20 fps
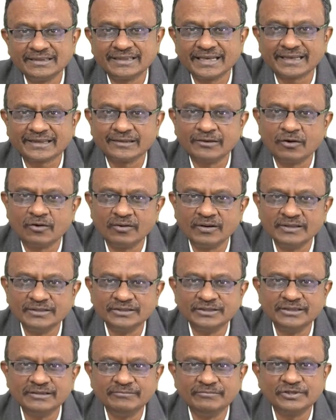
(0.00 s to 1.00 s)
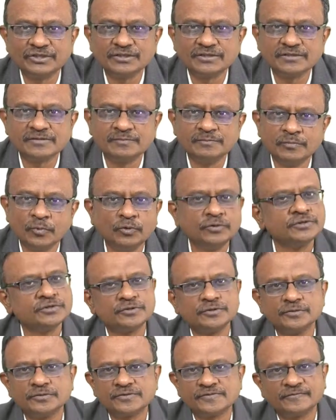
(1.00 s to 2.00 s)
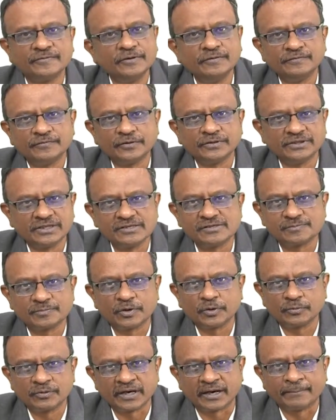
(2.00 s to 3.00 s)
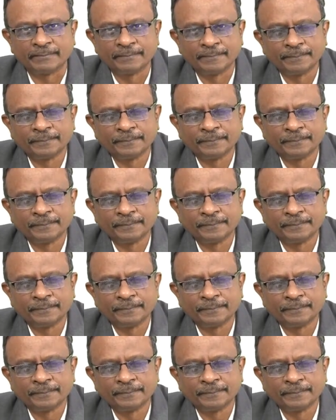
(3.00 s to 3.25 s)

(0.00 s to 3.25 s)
technology which is most useful for this program.